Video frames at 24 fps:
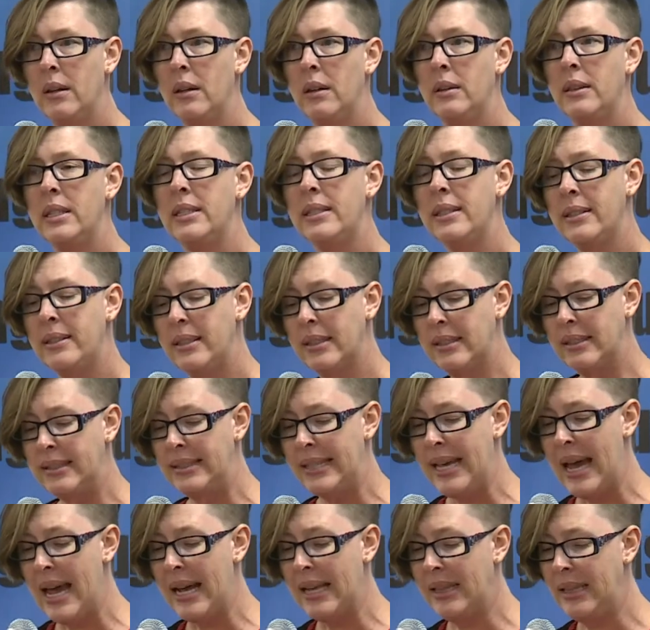This is
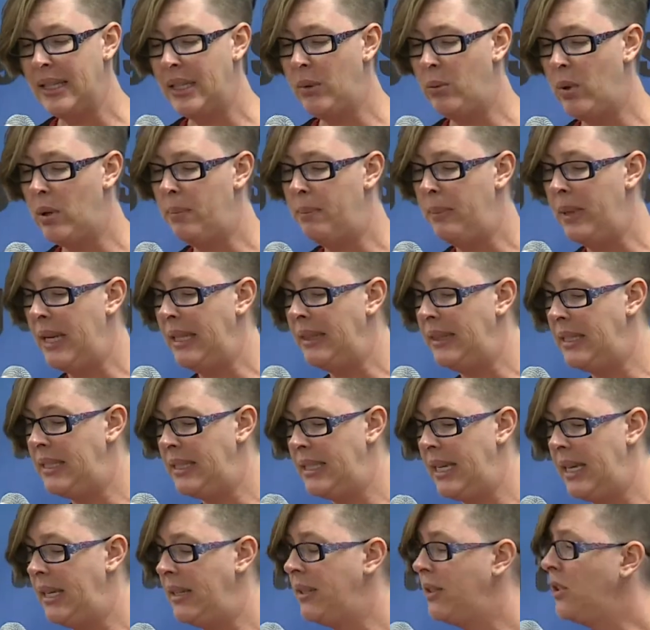exactly what made the
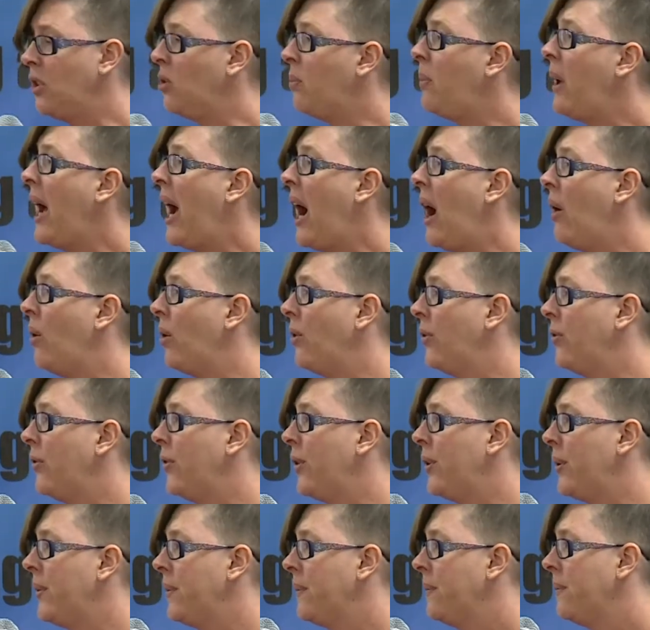day so
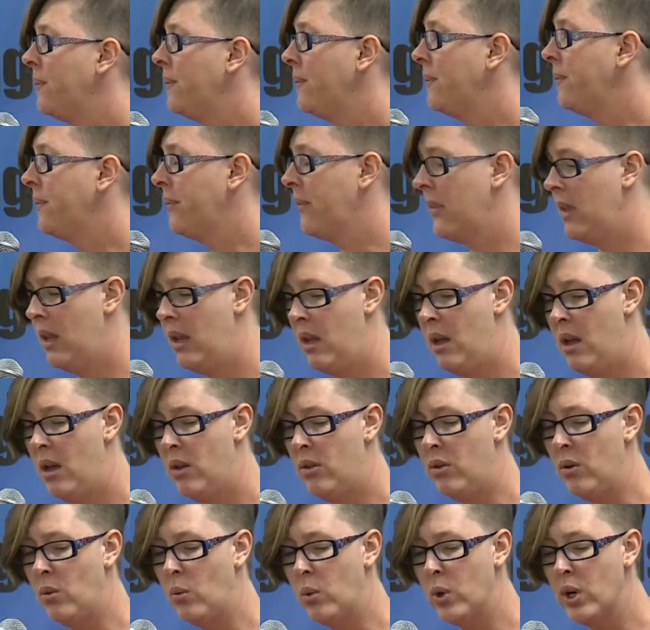powerful,
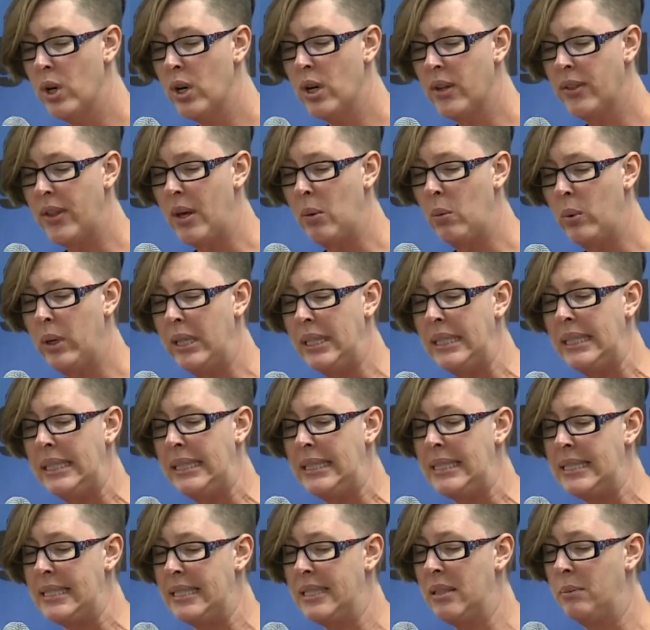the work that went
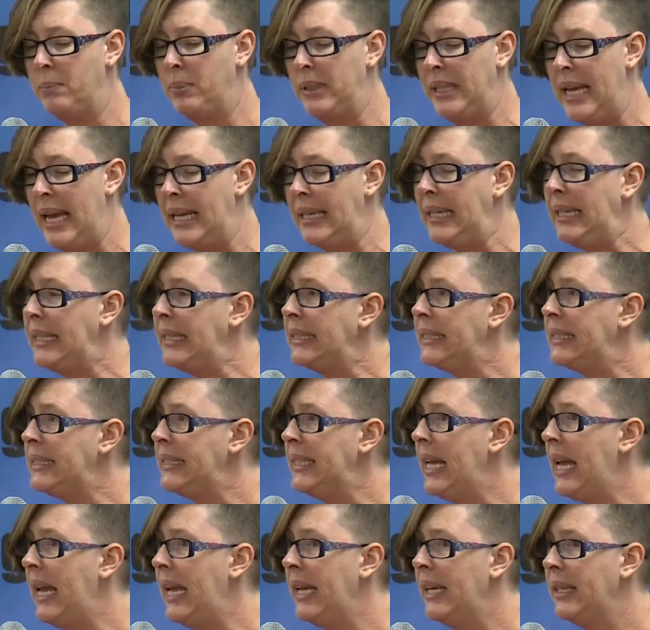into planning the
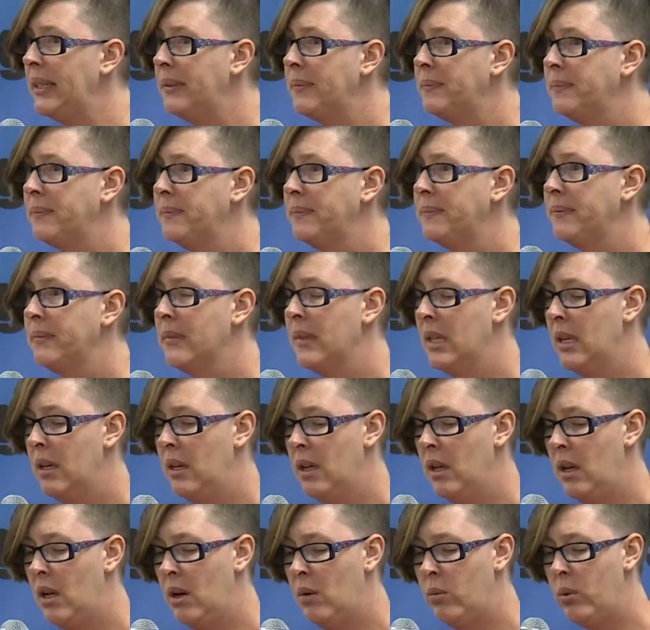day.
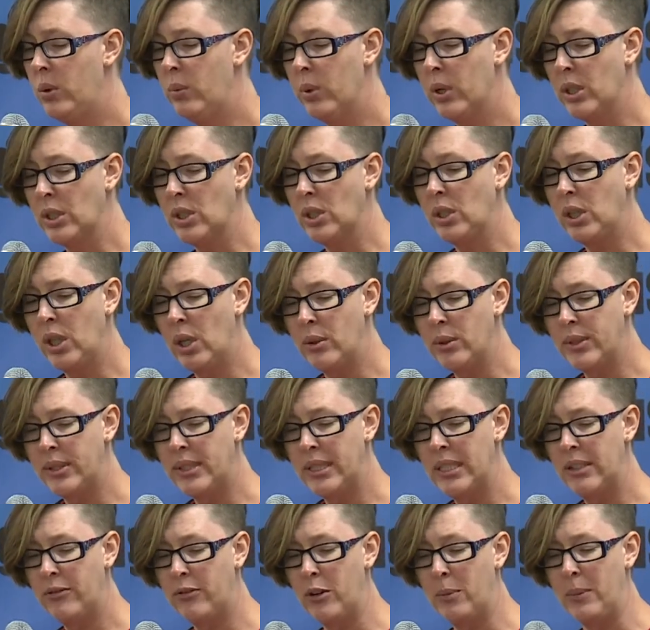We worked
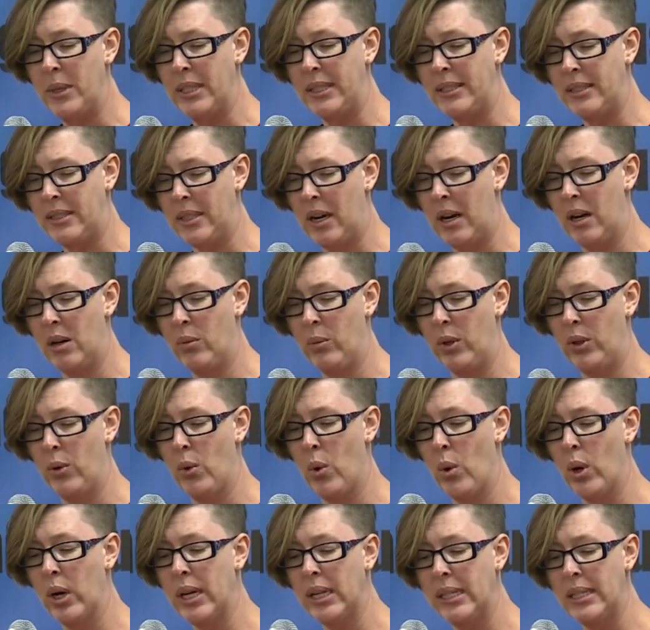closely from the start with
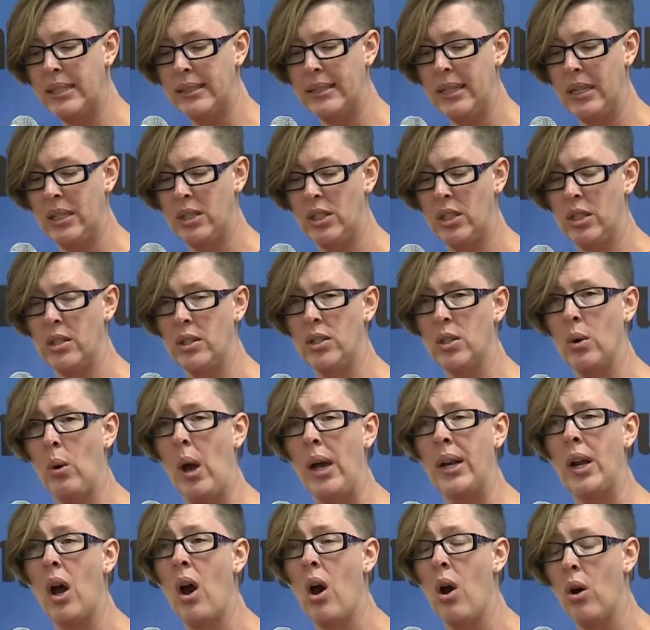organizations who
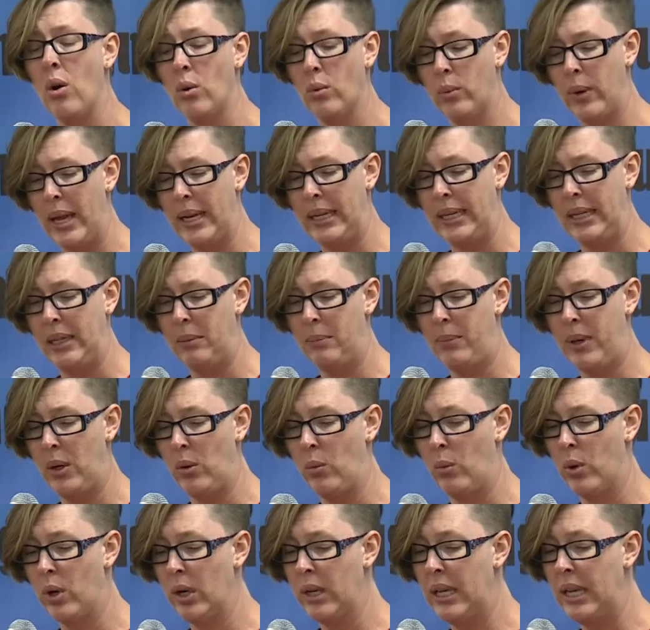had already
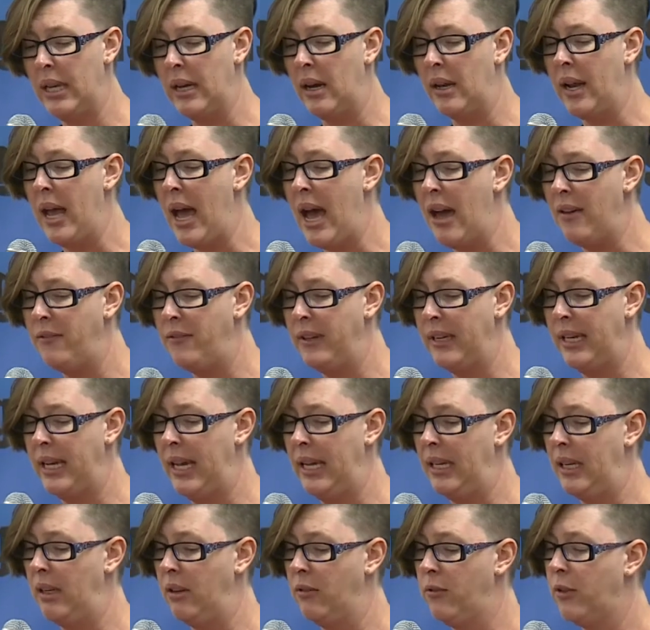been working on
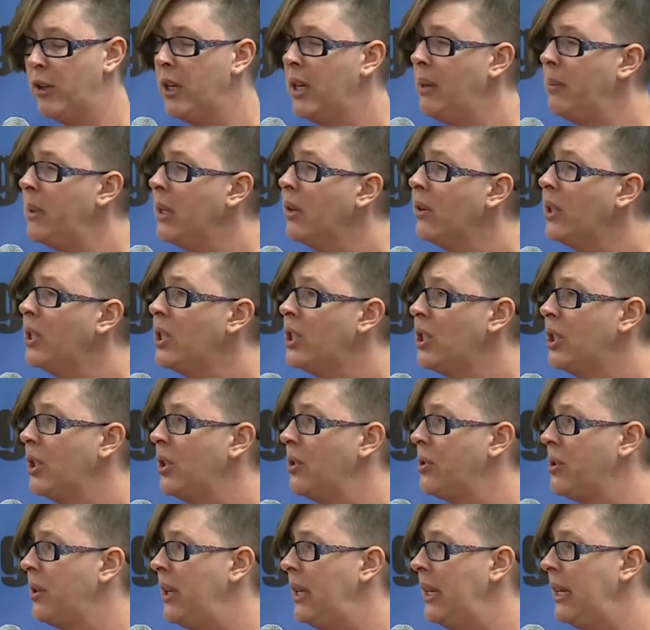advocating for immigrant
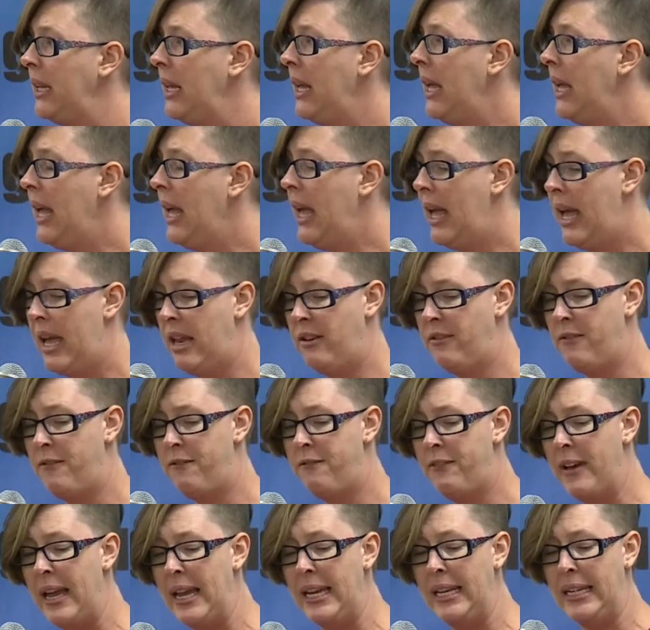children and
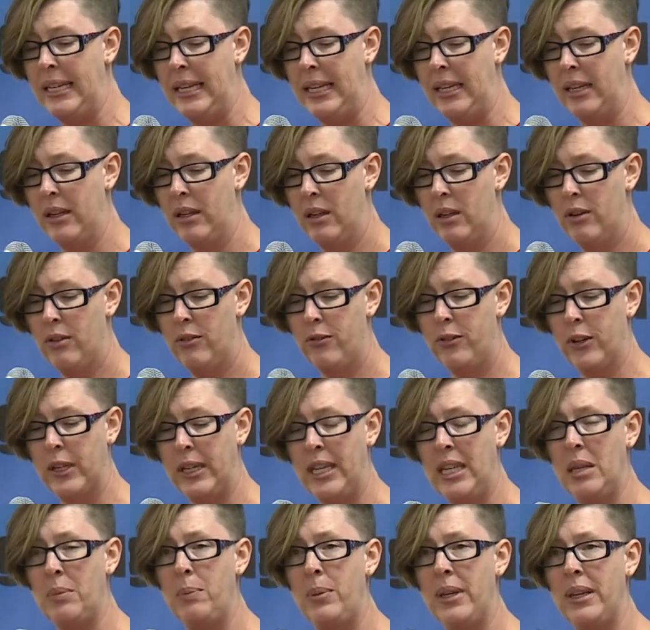fighting for
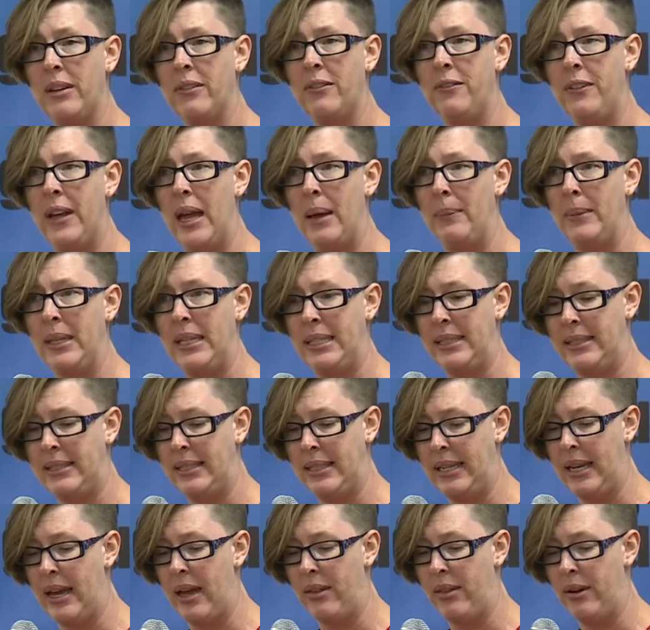keeping families
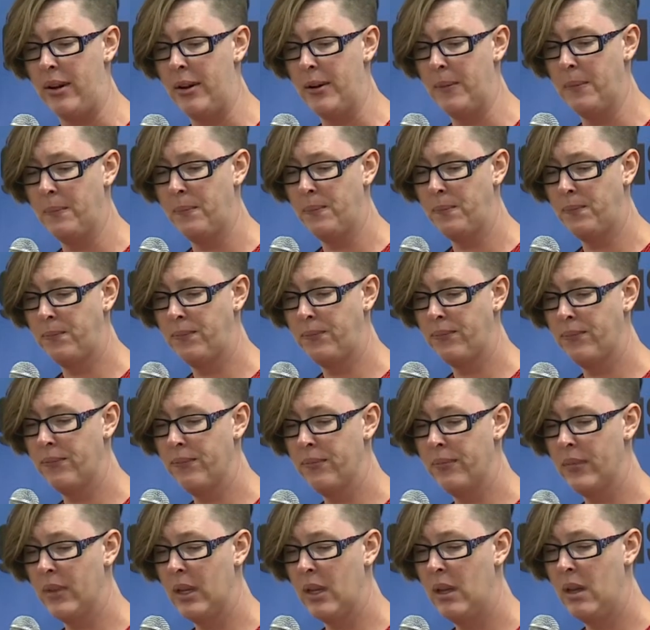together.
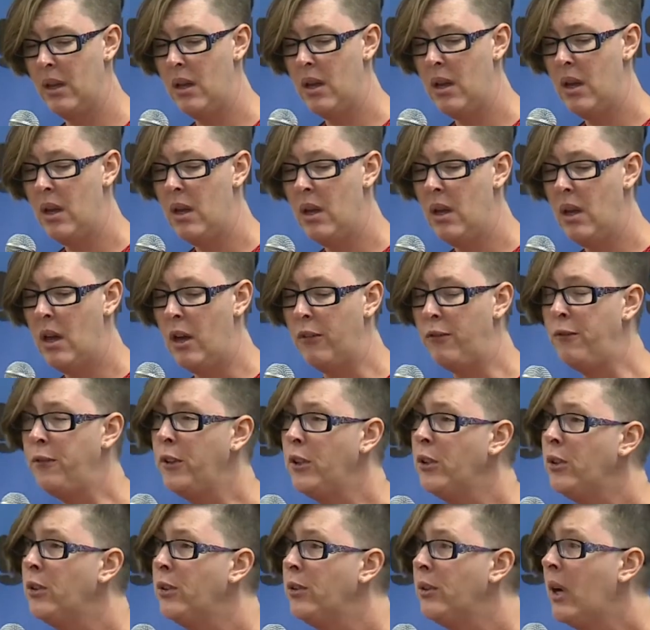A
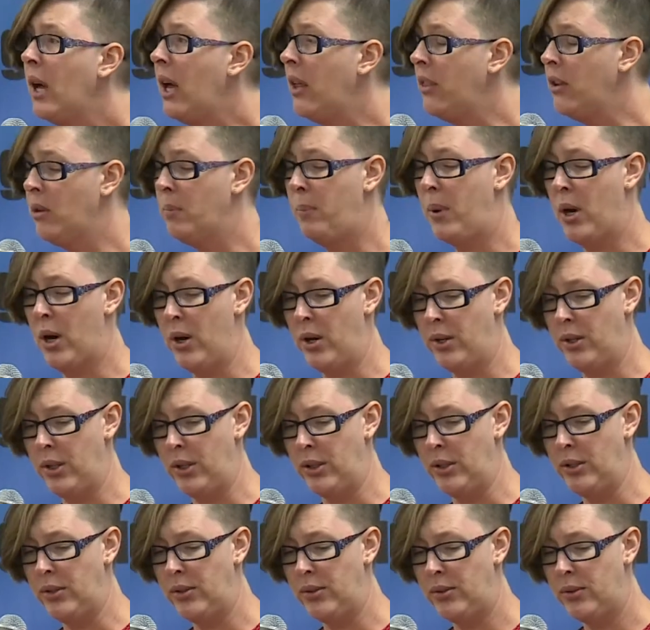few other
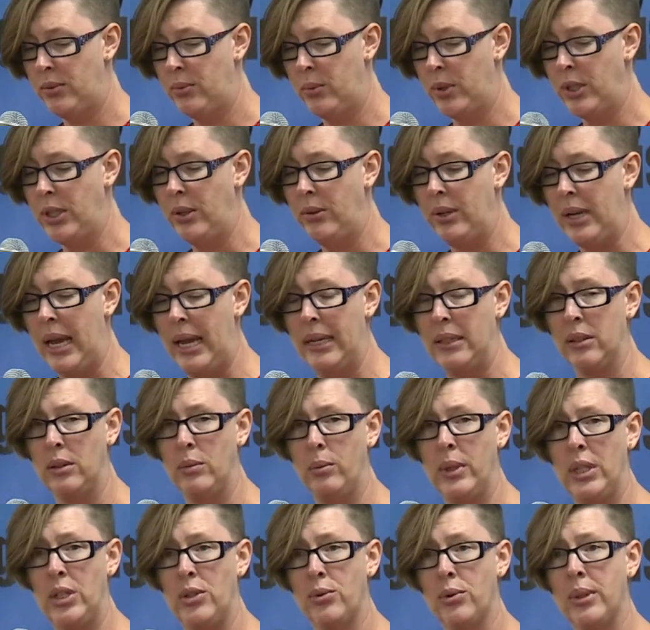partners were
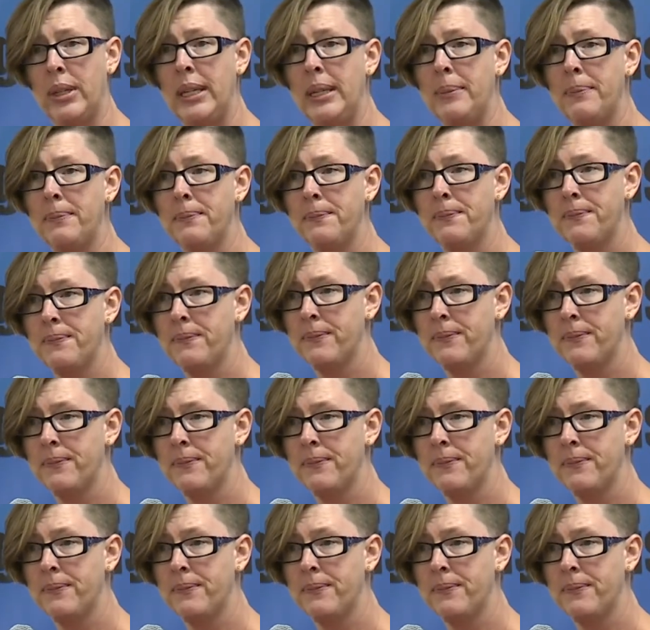United We Dream,